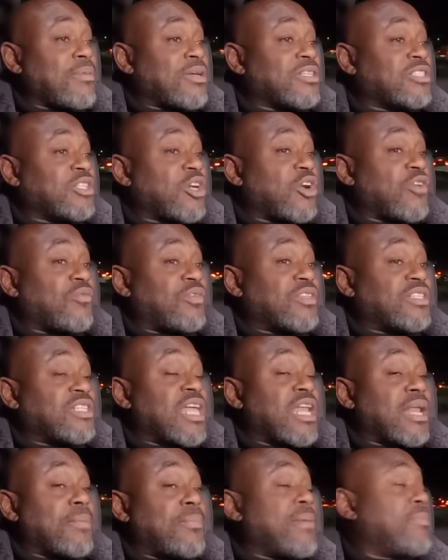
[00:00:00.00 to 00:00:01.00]
I'm concerned for
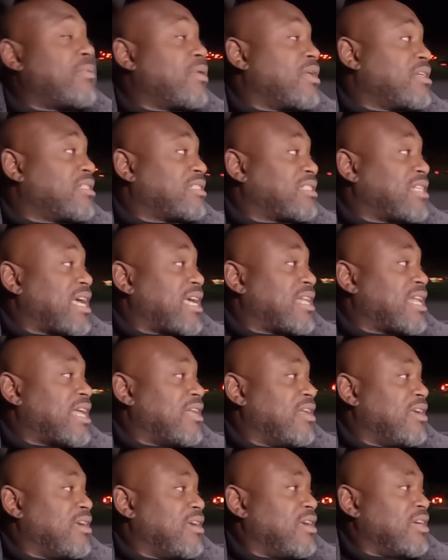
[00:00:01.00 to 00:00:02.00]
letting people understand
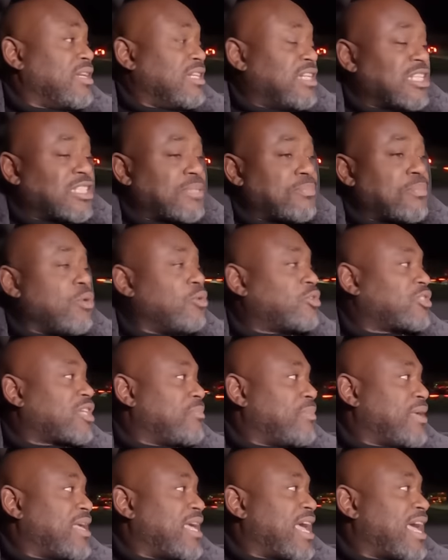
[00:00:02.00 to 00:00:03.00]
that disputes
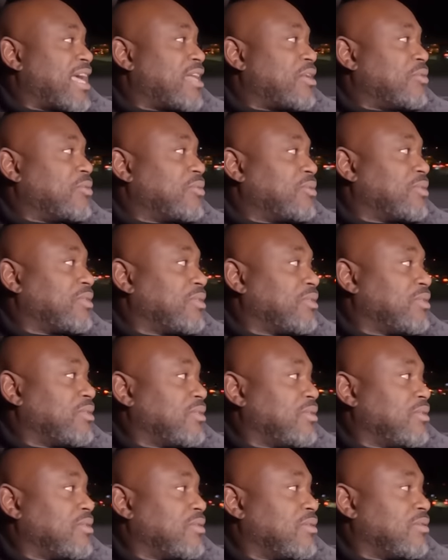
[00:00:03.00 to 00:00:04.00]
can be handled.
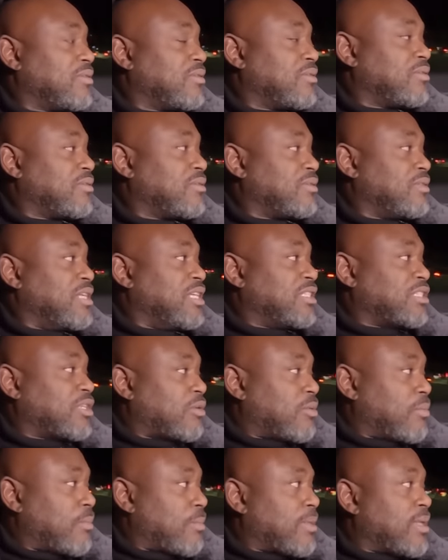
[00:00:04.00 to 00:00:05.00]
Right.
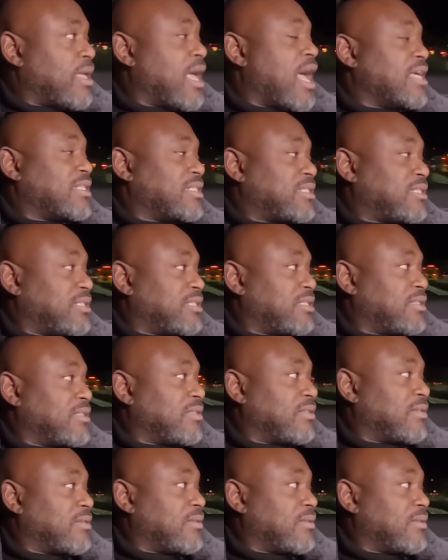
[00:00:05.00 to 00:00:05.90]
Disagree- yes.